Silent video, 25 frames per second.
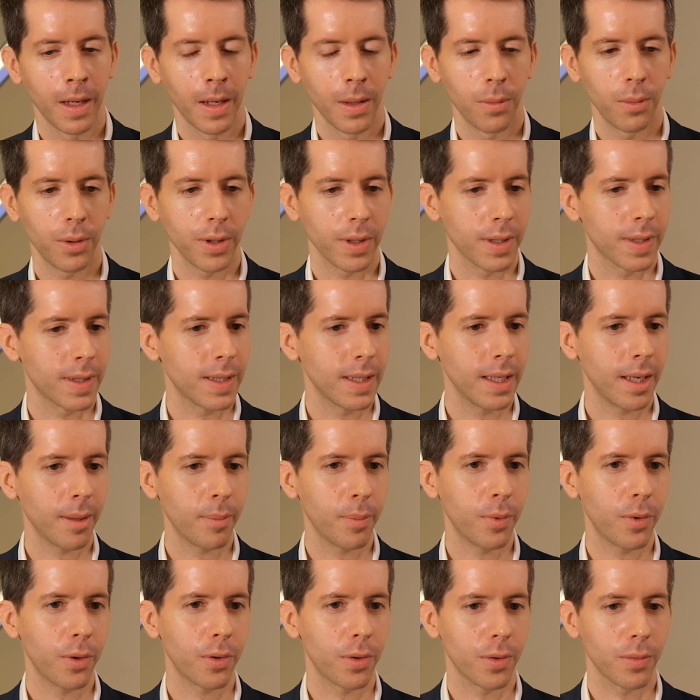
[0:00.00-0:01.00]
Well,
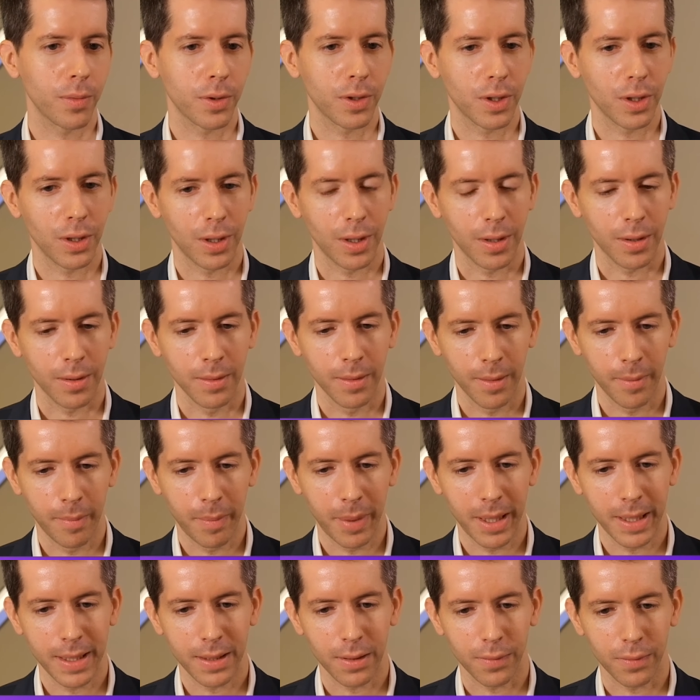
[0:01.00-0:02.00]
Singapore was a
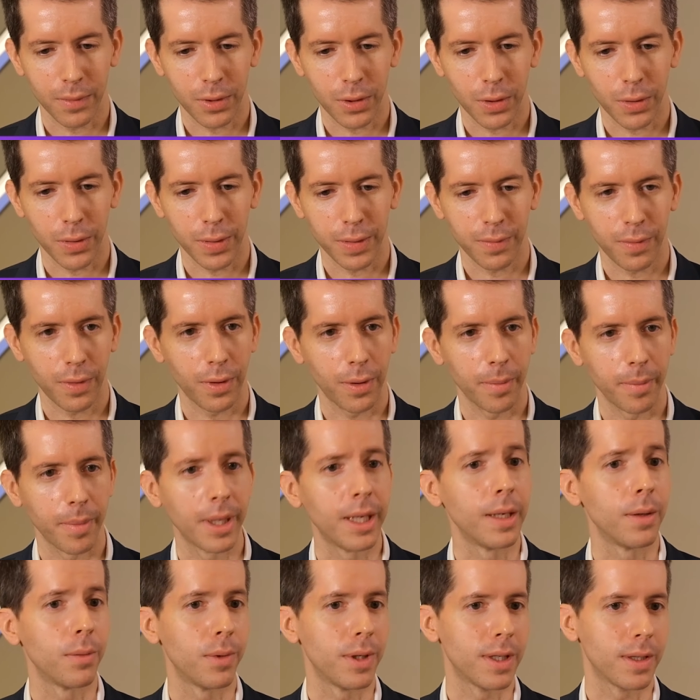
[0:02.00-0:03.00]
place of choice for
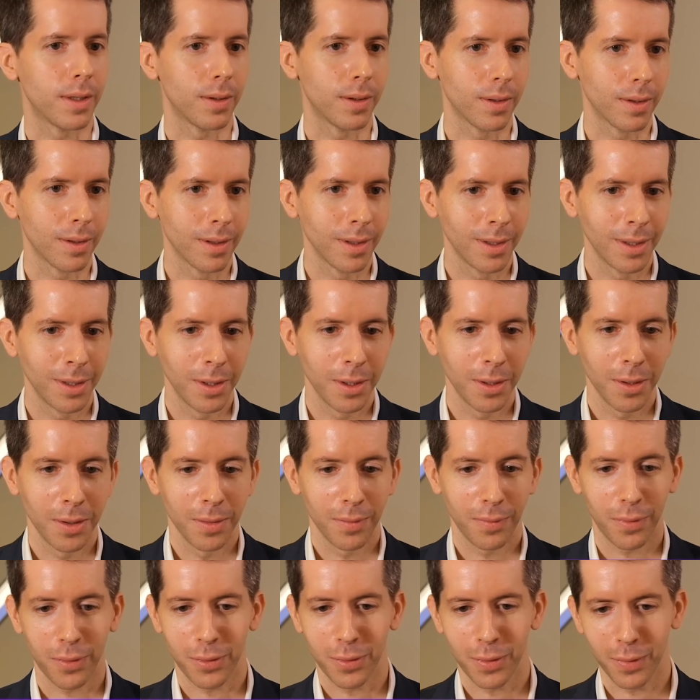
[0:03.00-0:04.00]
many reasons.
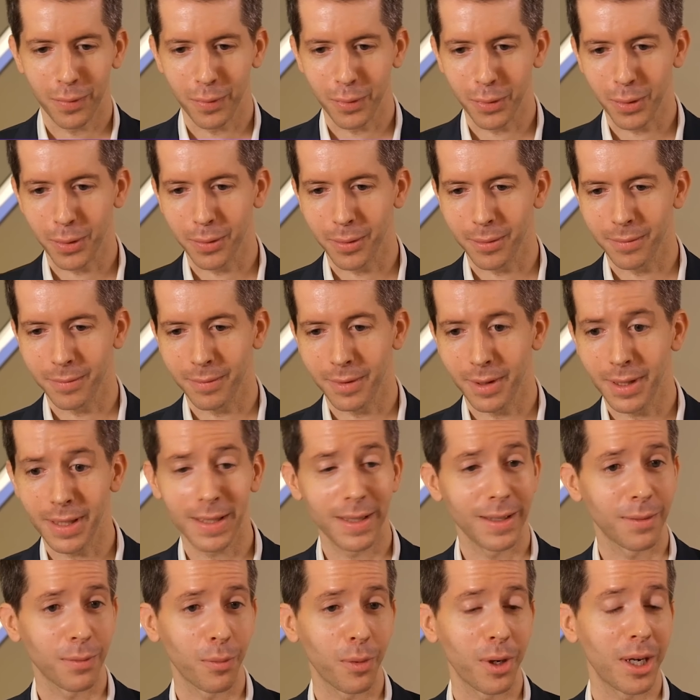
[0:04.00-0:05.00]
First of all, this
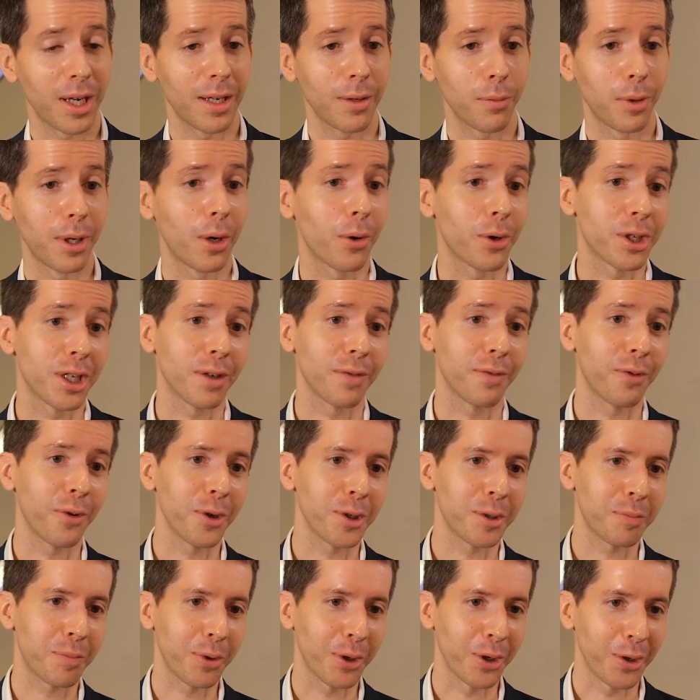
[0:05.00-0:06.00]
is where we launched our
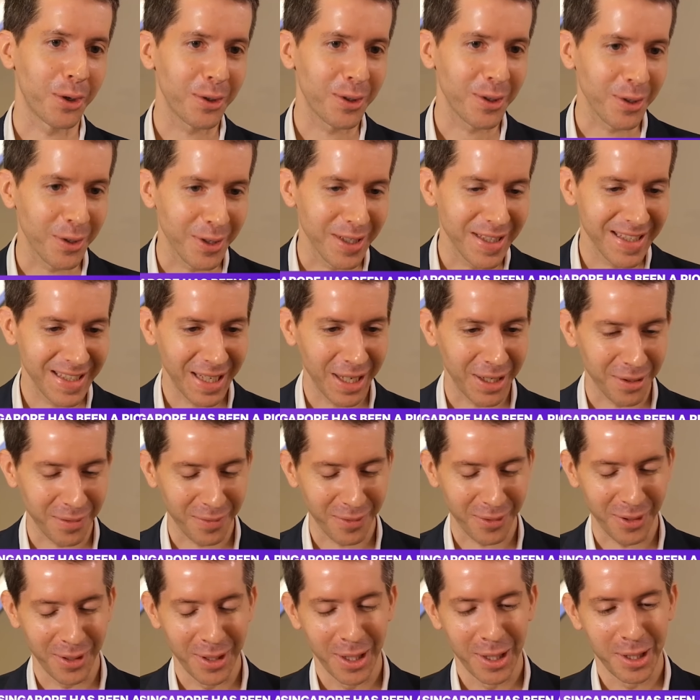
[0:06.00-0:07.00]
first product. It's kind
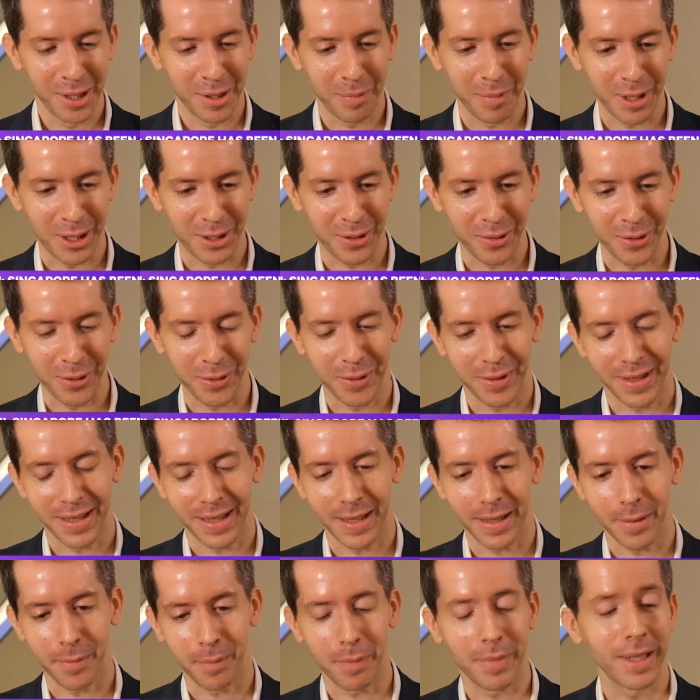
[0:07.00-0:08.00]
of a special,
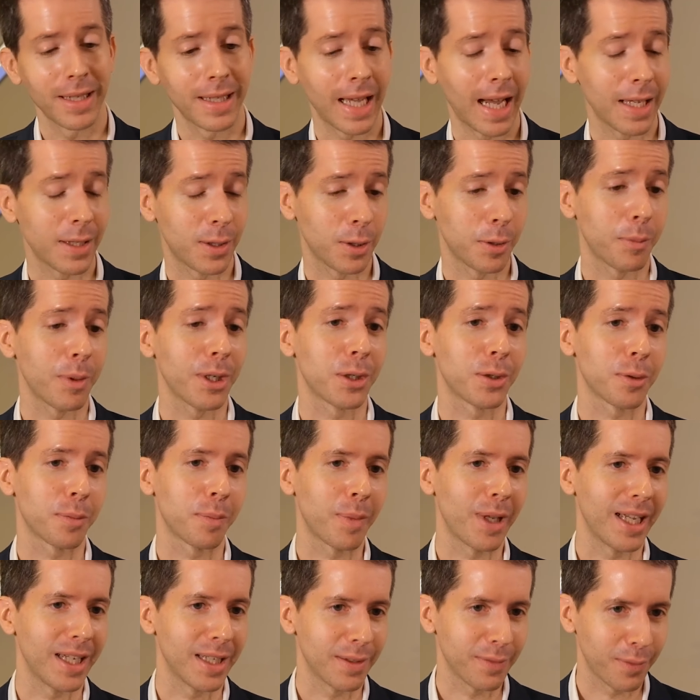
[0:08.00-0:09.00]
it has a special
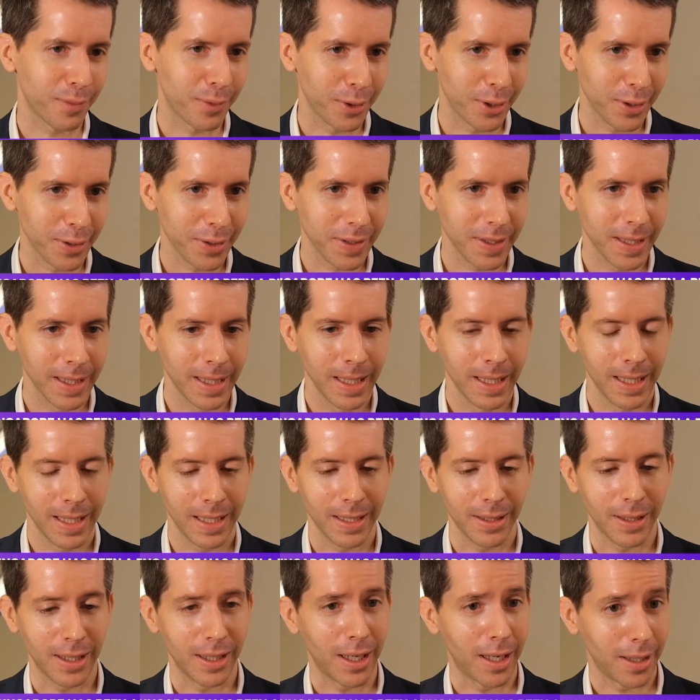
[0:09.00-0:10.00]
place for us,
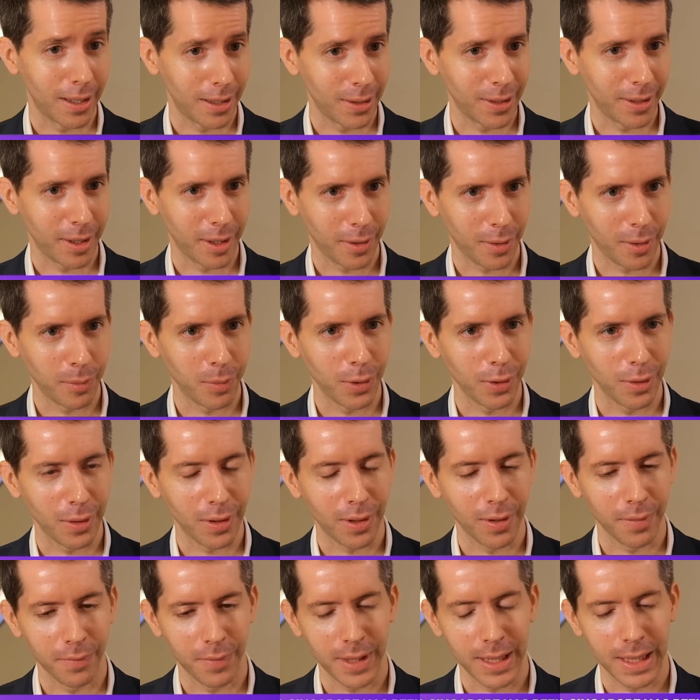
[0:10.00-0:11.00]
our
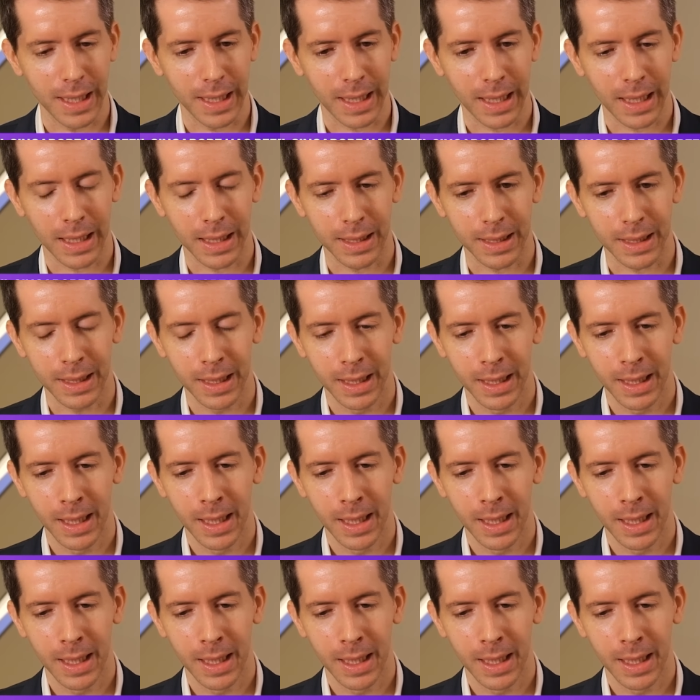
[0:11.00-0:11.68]
Crypto.com Visa card.